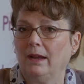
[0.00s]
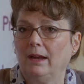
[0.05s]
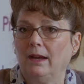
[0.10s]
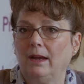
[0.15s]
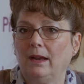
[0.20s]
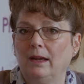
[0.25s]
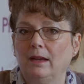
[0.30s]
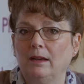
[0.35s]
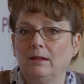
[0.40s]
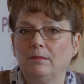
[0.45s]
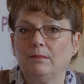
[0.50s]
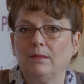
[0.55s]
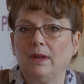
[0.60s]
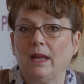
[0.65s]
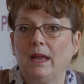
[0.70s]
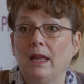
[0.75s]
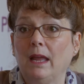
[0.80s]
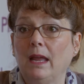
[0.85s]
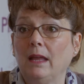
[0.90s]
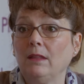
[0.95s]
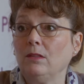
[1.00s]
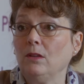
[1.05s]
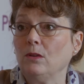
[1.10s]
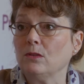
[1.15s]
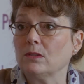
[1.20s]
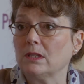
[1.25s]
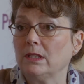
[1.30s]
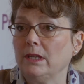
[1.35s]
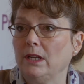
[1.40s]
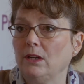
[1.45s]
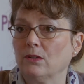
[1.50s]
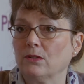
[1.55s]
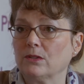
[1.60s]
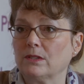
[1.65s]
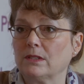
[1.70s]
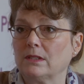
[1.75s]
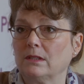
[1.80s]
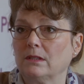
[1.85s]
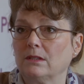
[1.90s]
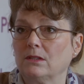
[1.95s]
And those
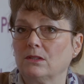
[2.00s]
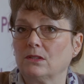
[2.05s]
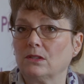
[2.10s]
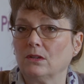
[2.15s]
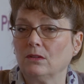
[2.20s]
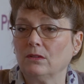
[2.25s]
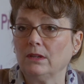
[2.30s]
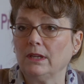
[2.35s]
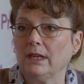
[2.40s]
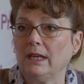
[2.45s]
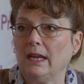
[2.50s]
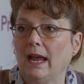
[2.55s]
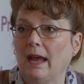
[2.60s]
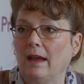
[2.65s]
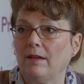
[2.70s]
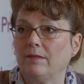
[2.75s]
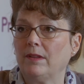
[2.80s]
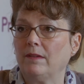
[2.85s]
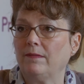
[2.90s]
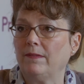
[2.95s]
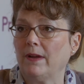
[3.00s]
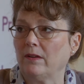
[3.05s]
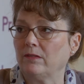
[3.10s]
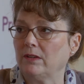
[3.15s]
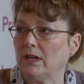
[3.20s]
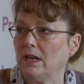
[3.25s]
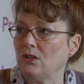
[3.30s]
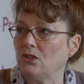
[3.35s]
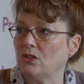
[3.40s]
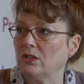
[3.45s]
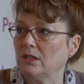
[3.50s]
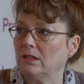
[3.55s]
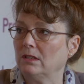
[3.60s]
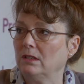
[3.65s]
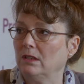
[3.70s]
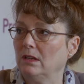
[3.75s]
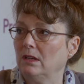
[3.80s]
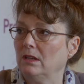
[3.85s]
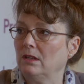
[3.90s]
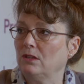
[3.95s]
leaders certainly have the foundation
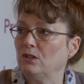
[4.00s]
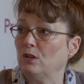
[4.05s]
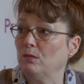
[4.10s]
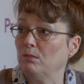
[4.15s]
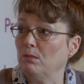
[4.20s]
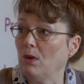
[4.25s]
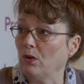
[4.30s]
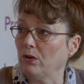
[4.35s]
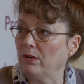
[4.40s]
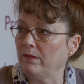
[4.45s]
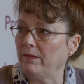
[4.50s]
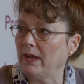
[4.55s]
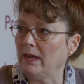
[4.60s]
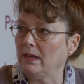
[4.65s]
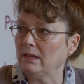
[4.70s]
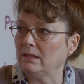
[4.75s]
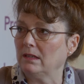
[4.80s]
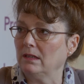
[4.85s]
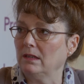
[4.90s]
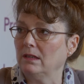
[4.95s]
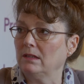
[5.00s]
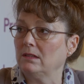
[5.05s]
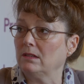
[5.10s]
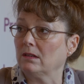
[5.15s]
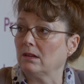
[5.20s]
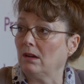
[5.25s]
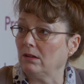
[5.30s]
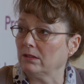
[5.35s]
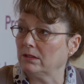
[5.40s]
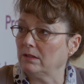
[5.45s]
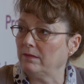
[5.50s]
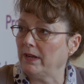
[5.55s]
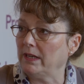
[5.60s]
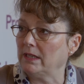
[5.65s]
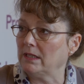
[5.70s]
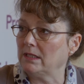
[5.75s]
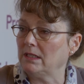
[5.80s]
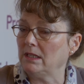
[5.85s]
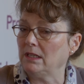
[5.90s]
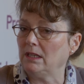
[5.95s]
to motivate, to cultivate
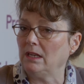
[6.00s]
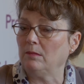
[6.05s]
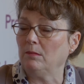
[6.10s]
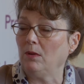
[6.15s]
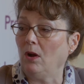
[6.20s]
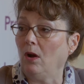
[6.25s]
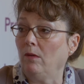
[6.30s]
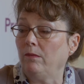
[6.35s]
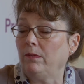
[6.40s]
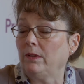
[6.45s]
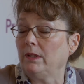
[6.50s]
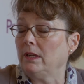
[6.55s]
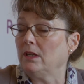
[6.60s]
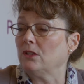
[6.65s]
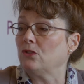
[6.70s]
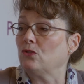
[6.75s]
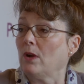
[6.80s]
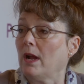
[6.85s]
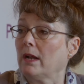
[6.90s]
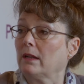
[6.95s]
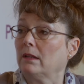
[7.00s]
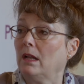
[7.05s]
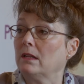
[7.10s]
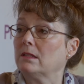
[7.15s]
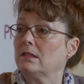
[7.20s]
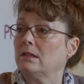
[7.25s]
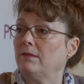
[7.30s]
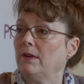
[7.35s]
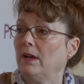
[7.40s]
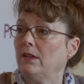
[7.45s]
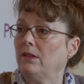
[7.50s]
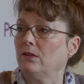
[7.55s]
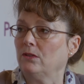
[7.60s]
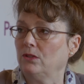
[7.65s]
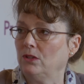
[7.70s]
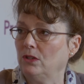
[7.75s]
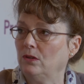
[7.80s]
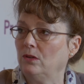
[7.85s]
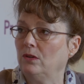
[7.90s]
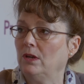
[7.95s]
a team, hopefully attract lots of other
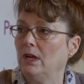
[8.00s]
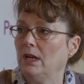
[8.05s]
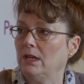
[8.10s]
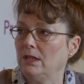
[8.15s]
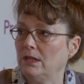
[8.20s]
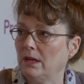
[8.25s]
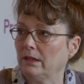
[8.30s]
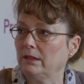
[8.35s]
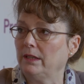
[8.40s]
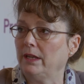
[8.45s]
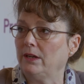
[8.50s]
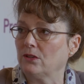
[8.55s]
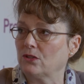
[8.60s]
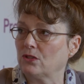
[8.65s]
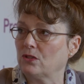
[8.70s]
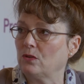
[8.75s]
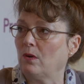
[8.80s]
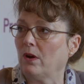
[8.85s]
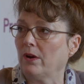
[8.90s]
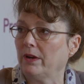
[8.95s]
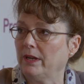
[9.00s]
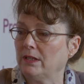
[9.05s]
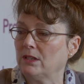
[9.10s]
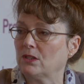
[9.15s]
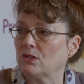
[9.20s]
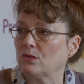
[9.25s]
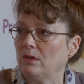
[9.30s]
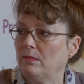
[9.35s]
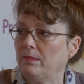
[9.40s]
new young leaders to our industry